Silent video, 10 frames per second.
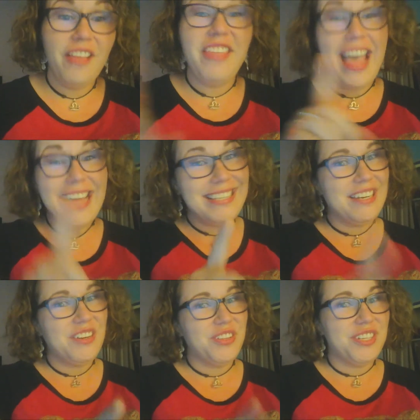
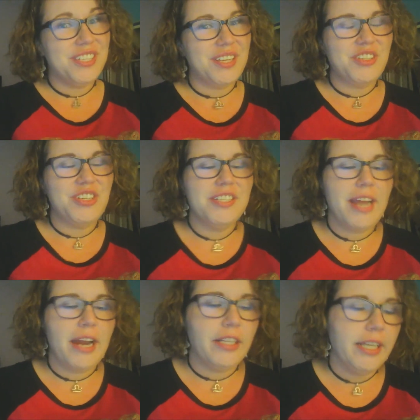discussion
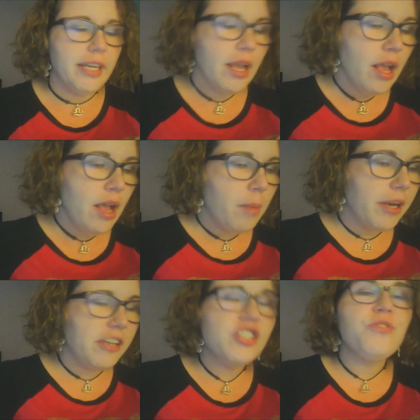entirely.
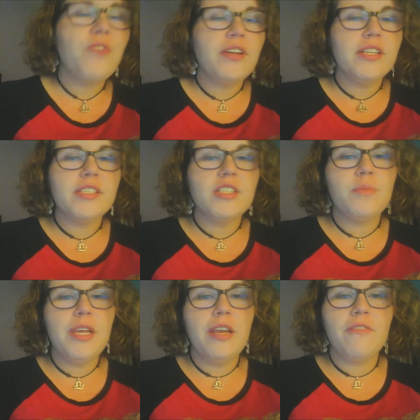But I just found it to
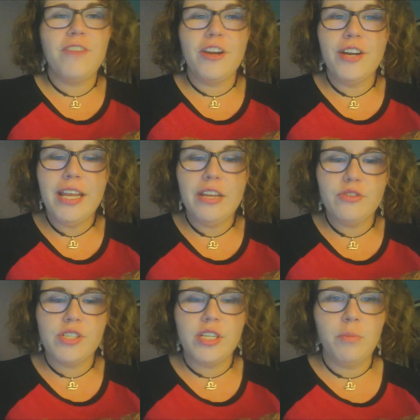be a very
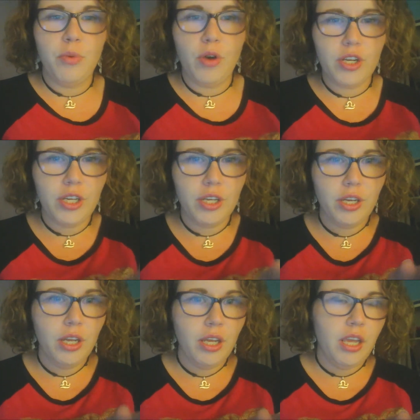interesting book
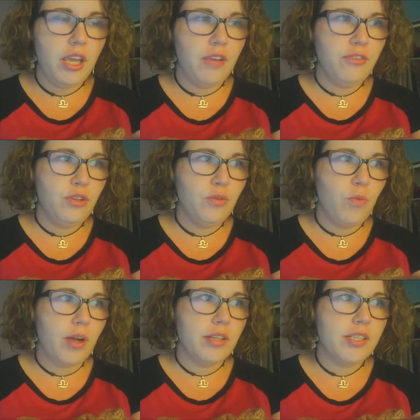if you
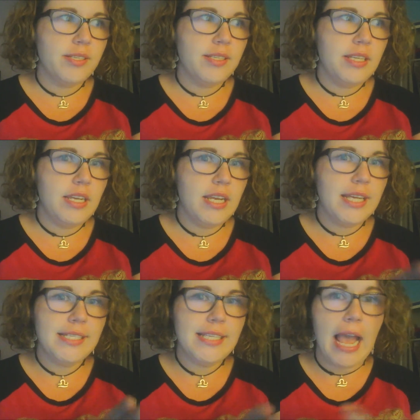want to see
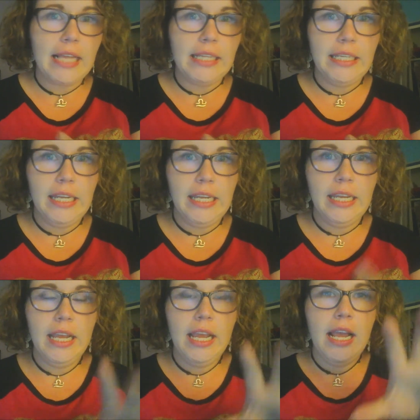
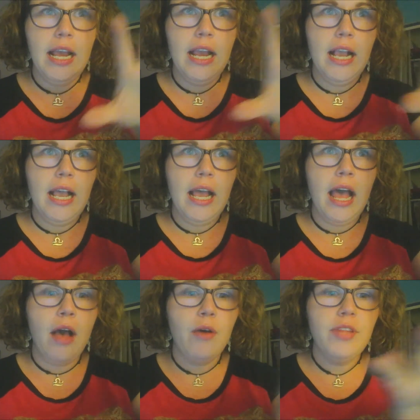exactly
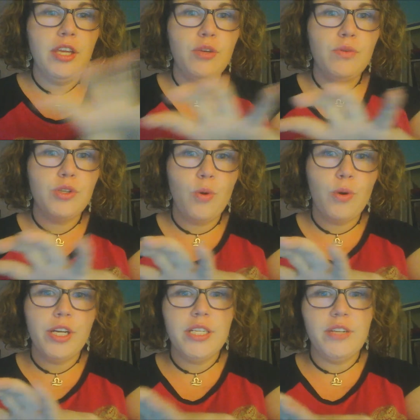how they use
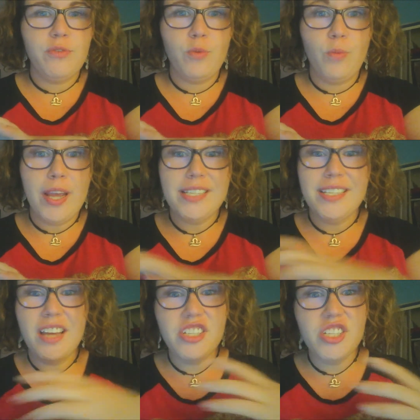corn in different
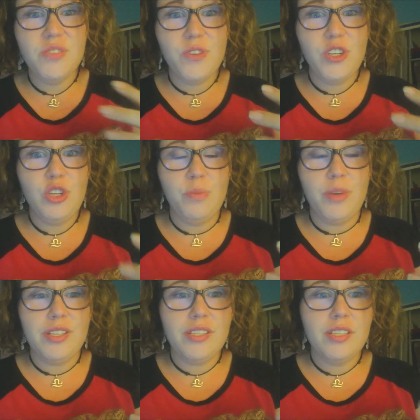ways, not just for
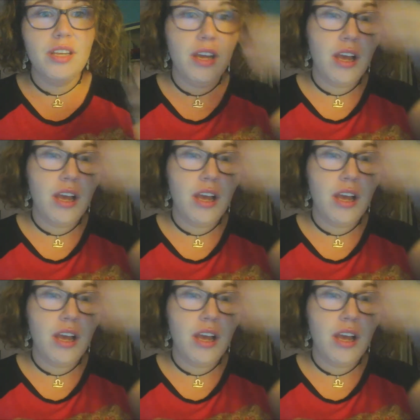humans,